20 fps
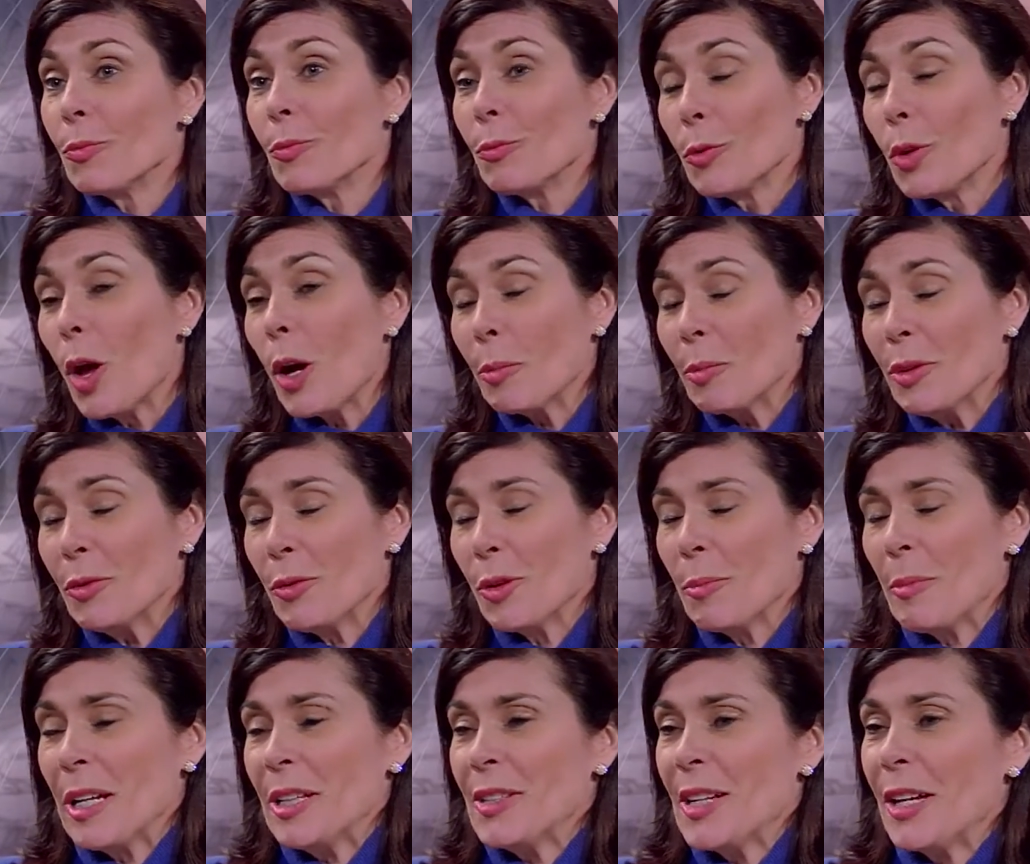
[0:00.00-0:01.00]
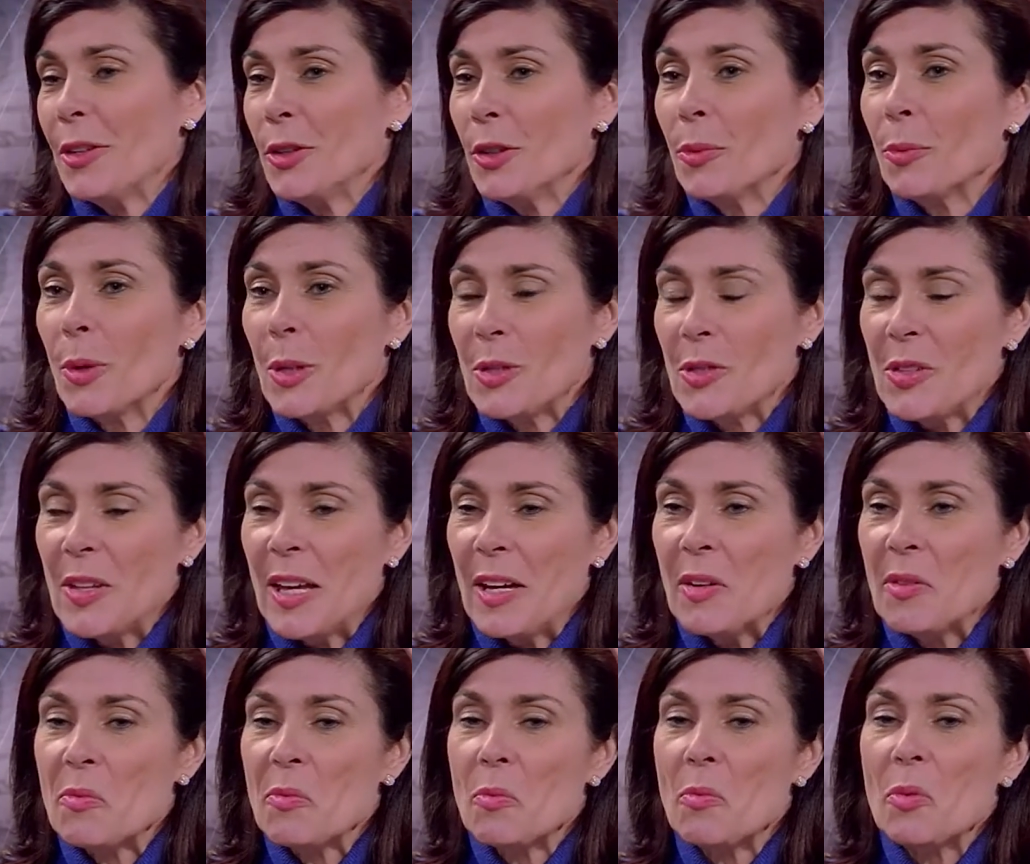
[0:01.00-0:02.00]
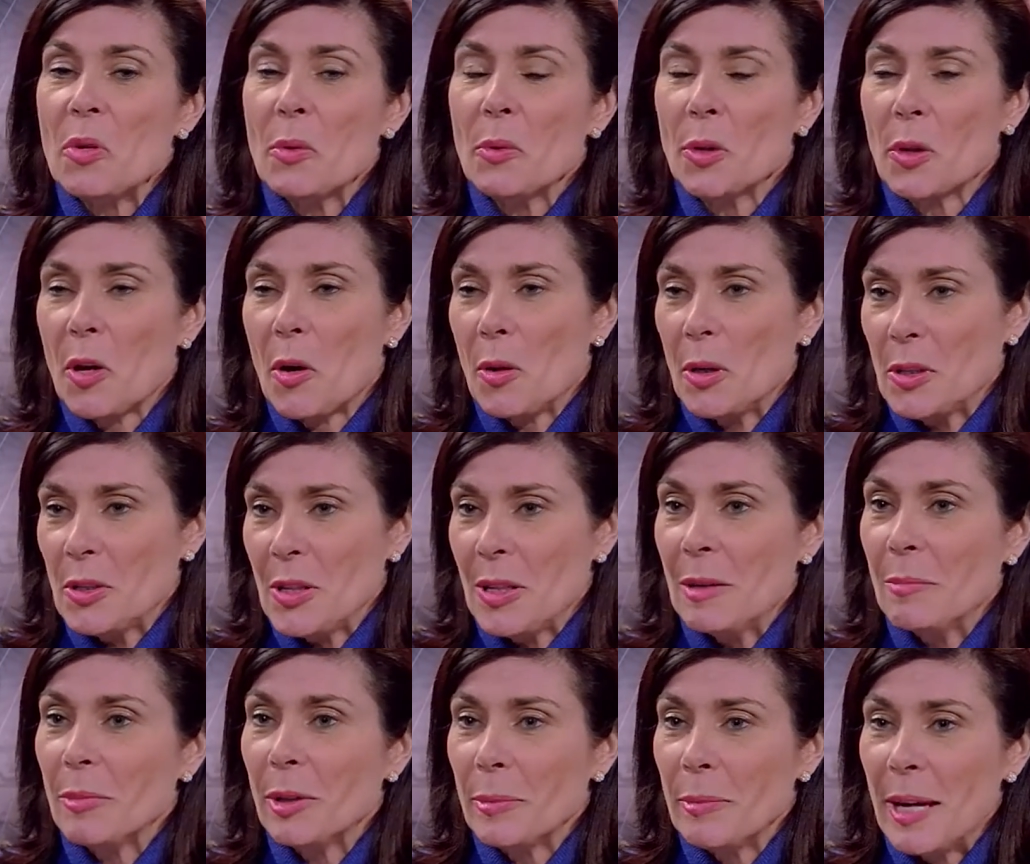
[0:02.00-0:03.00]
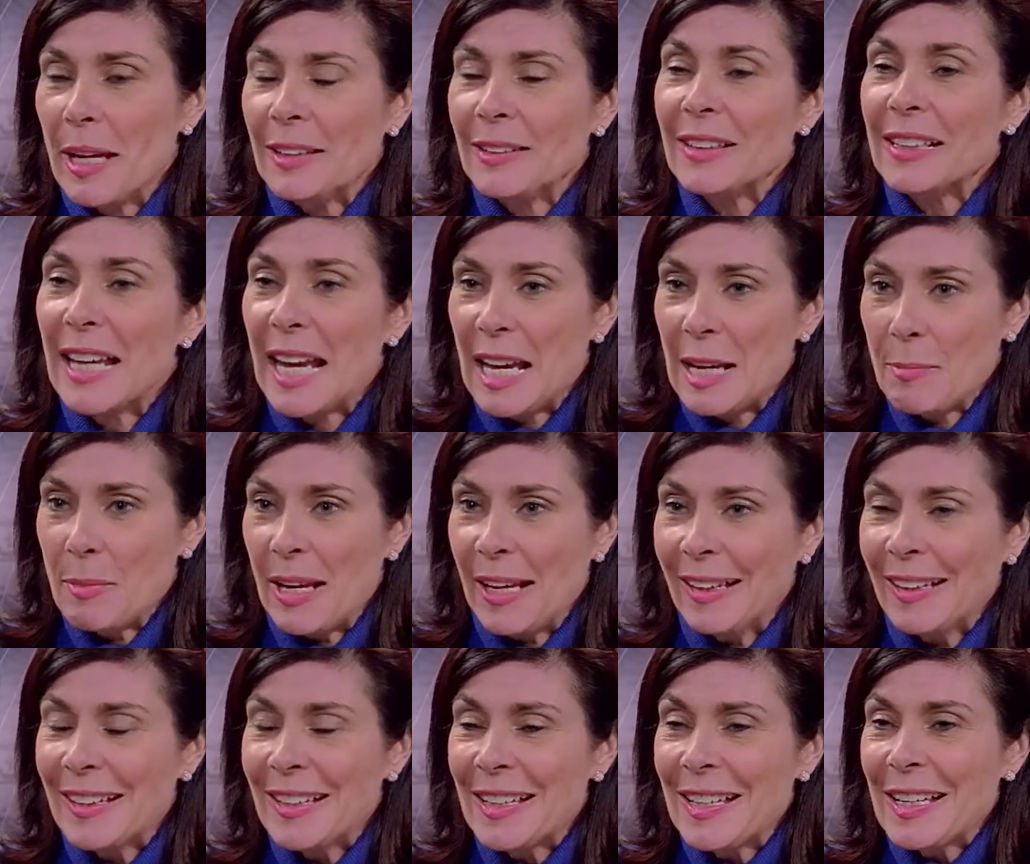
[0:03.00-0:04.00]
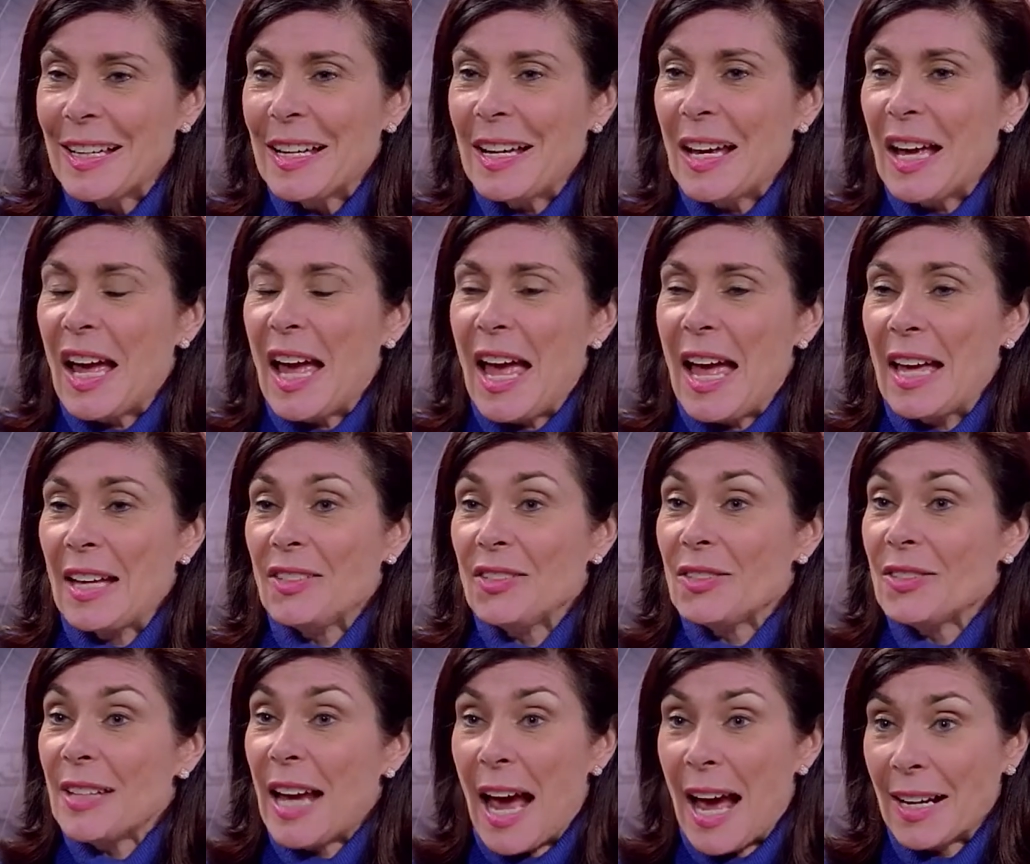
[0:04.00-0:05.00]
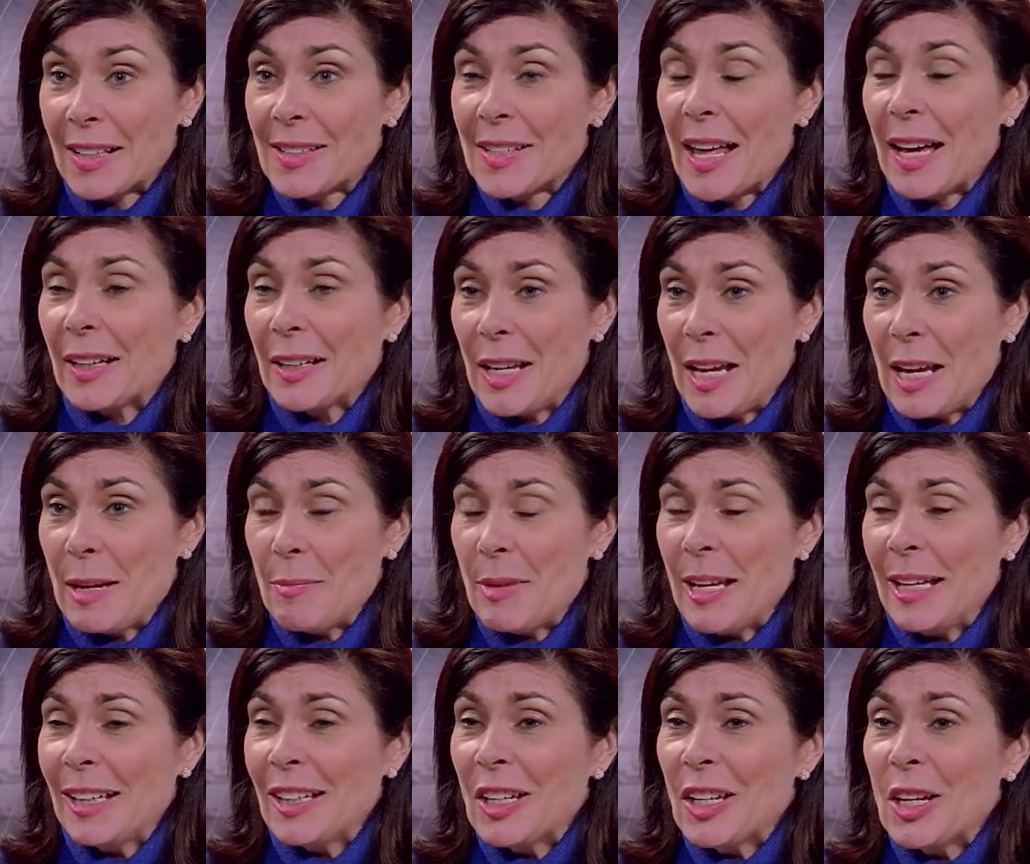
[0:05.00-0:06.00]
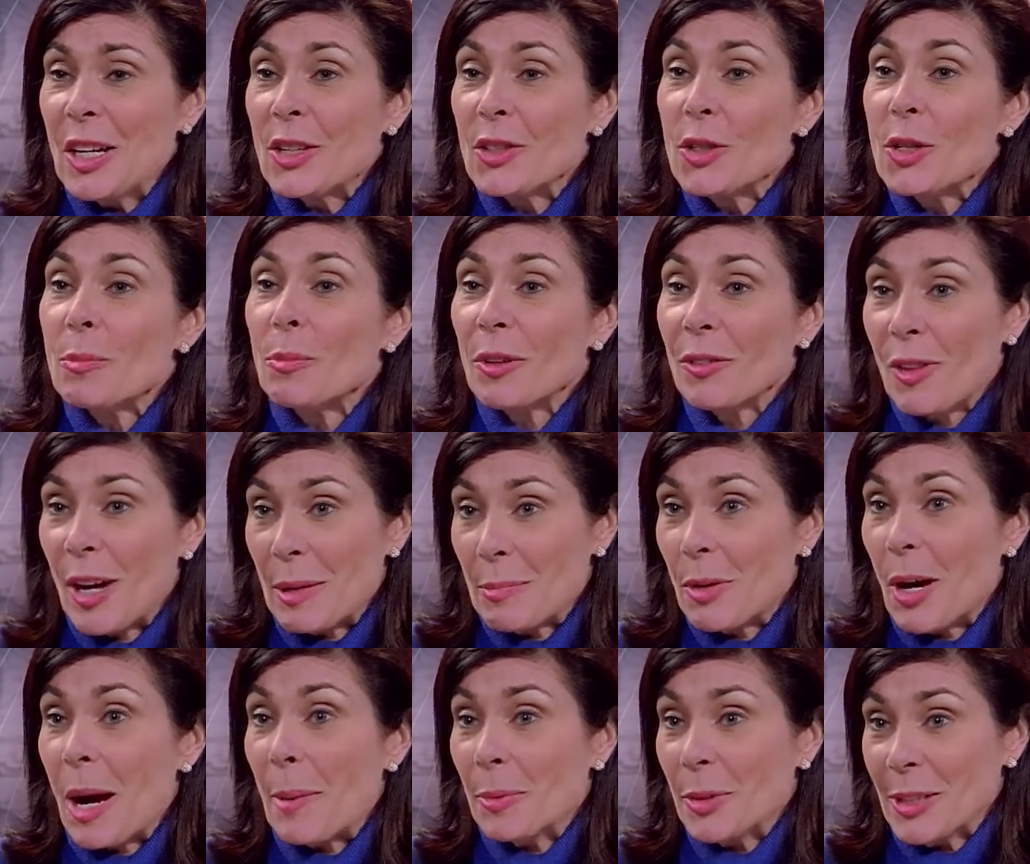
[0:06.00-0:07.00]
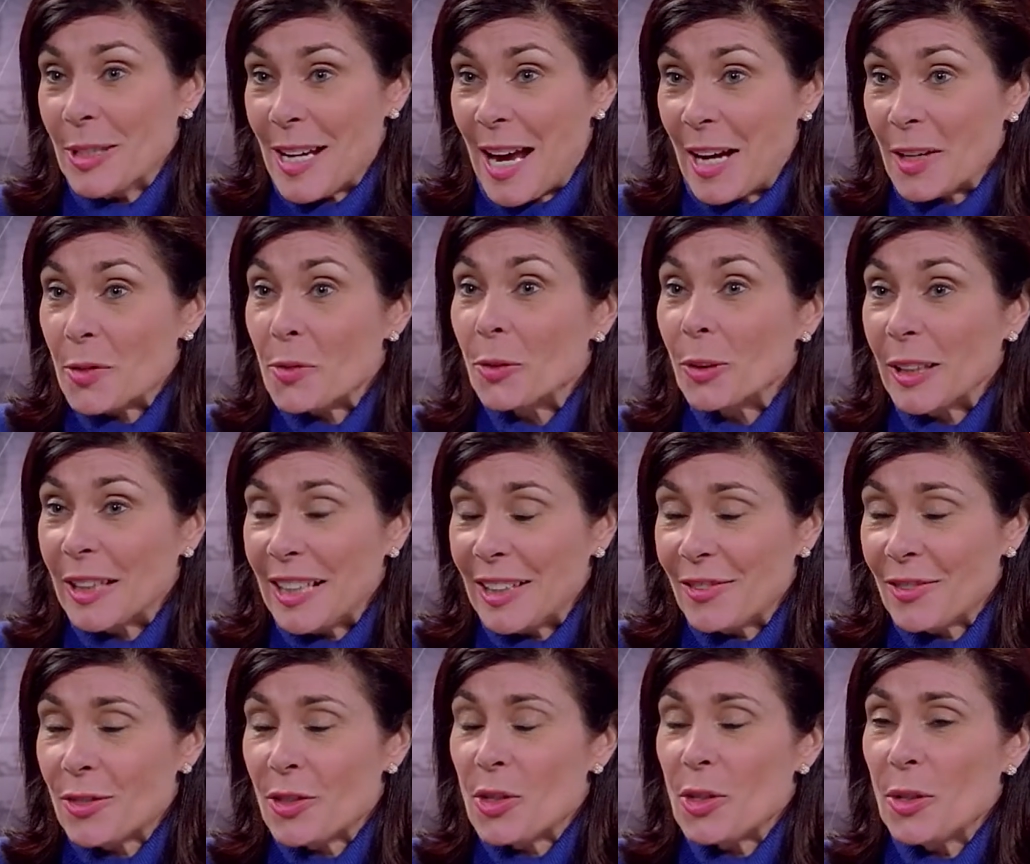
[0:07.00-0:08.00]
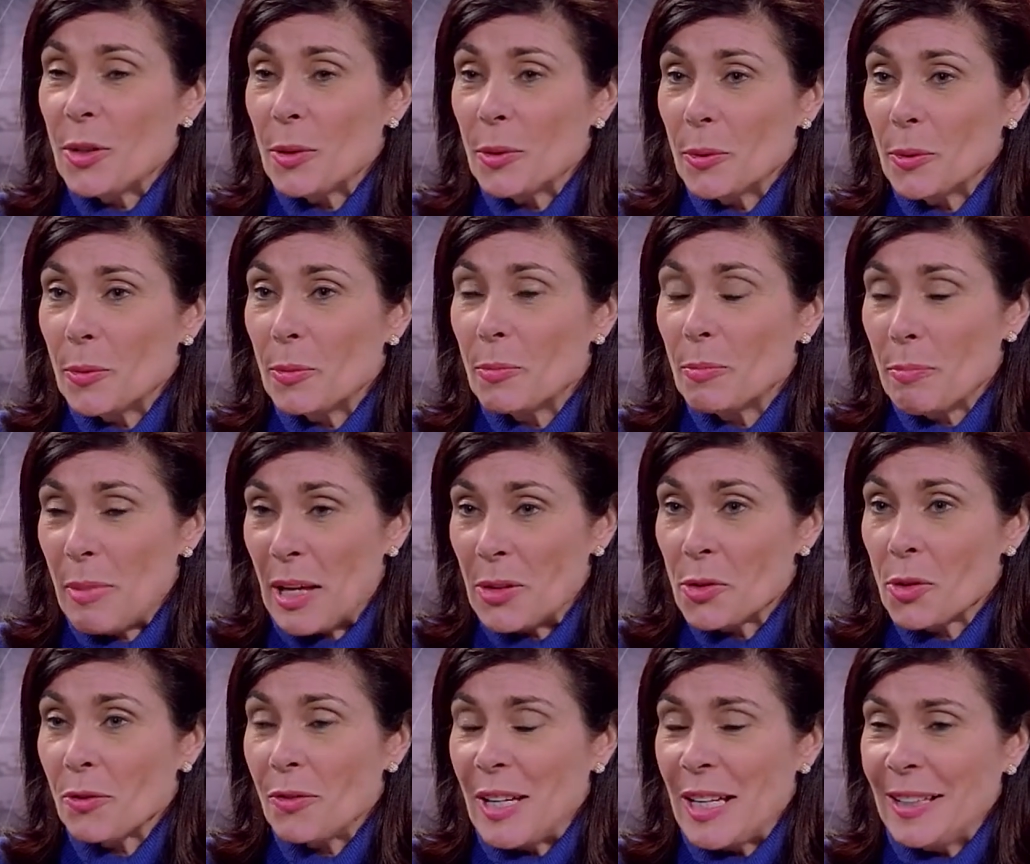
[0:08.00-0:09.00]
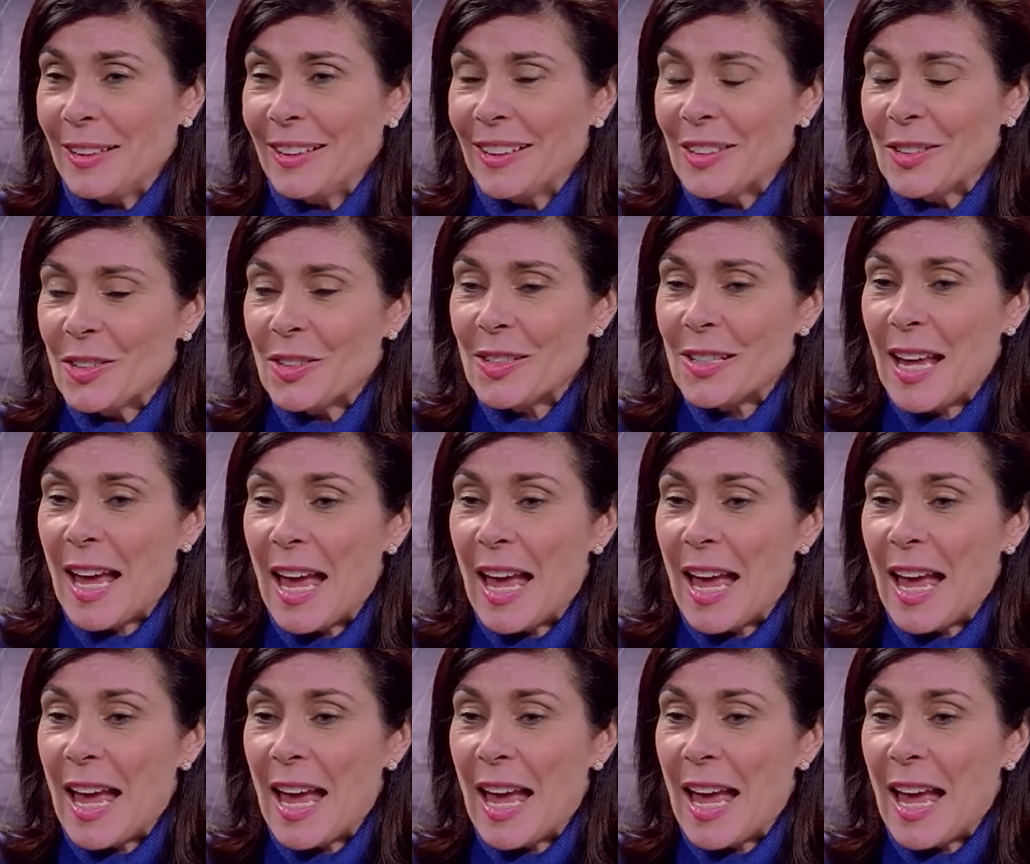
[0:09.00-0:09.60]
long before my tenure, was that we were going to implement gaming and tax that gaming to provide property tax relief to Pennsylvanians.